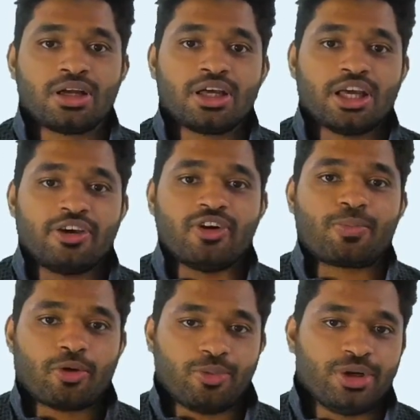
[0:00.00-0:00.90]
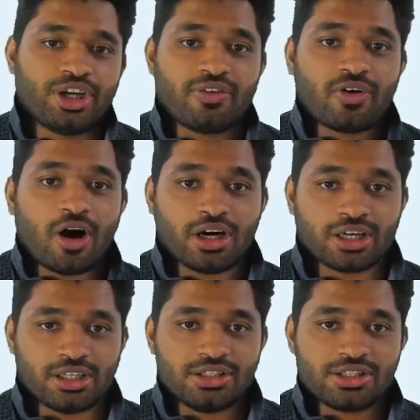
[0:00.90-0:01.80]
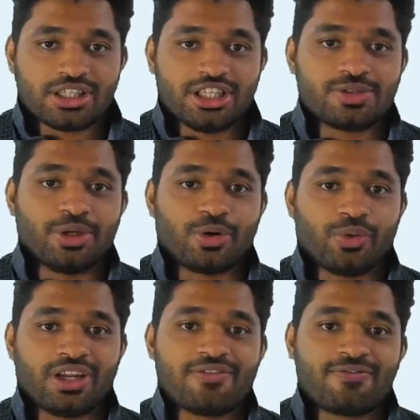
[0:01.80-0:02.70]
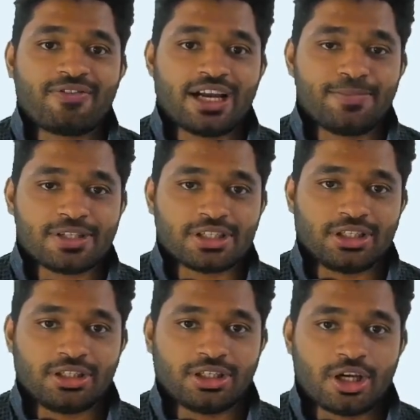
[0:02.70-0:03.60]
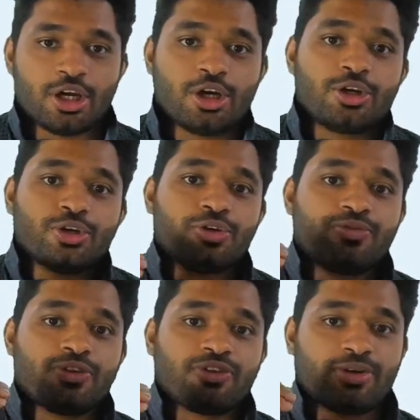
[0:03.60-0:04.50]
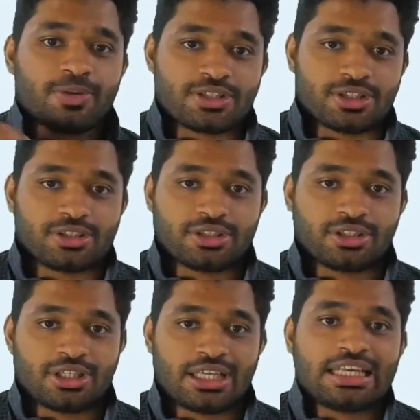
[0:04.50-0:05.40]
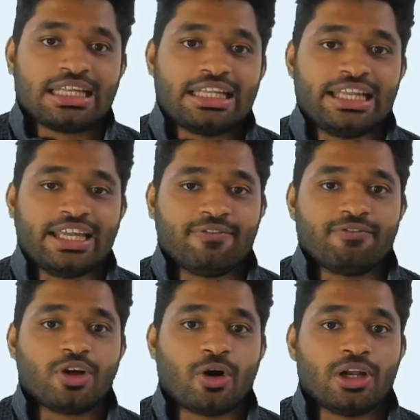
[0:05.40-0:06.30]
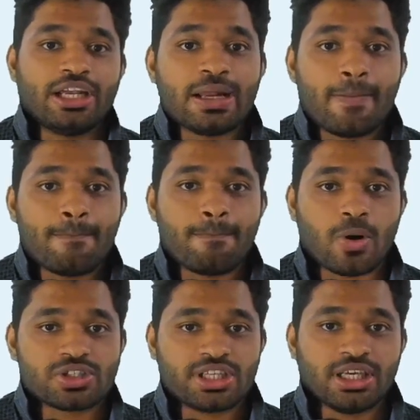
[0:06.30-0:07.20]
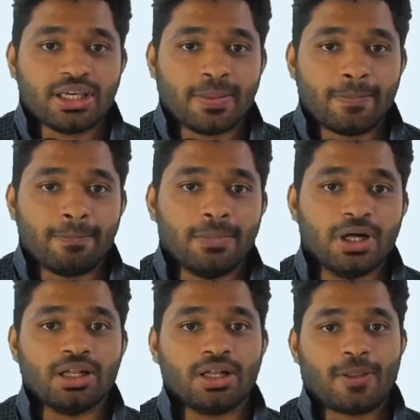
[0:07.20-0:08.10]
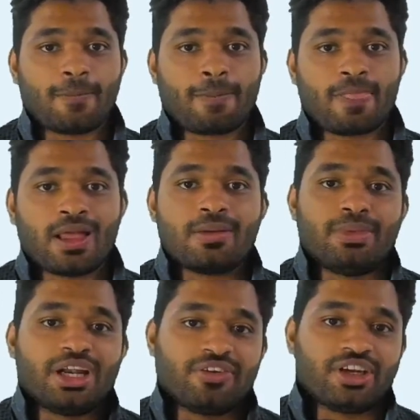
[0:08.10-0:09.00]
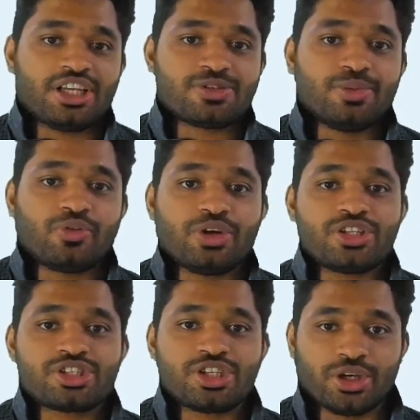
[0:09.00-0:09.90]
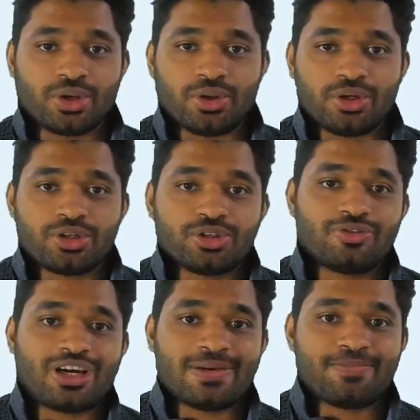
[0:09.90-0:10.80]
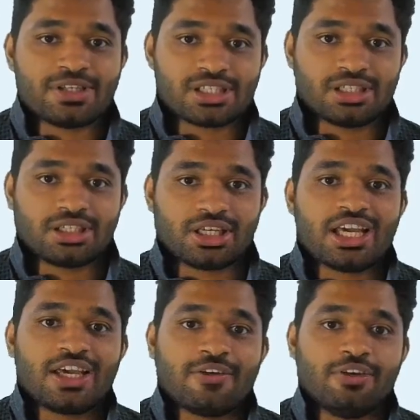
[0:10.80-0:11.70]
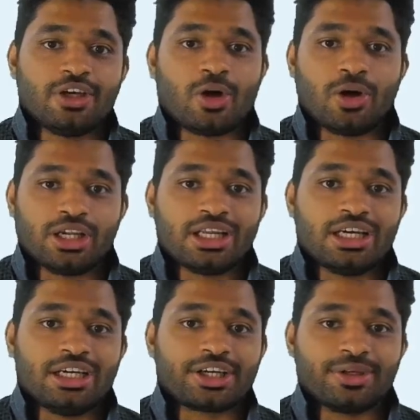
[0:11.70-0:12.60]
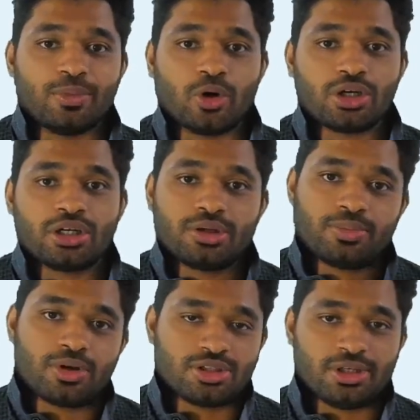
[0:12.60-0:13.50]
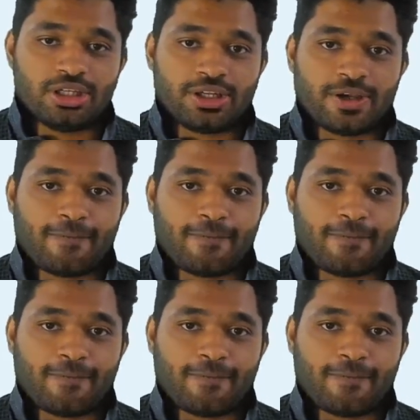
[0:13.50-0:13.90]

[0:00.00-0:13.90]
If the probability of occurrence is between 5% to 50%, then we call it possible. But if it is between 0 to 5%, we call it a remote possibility.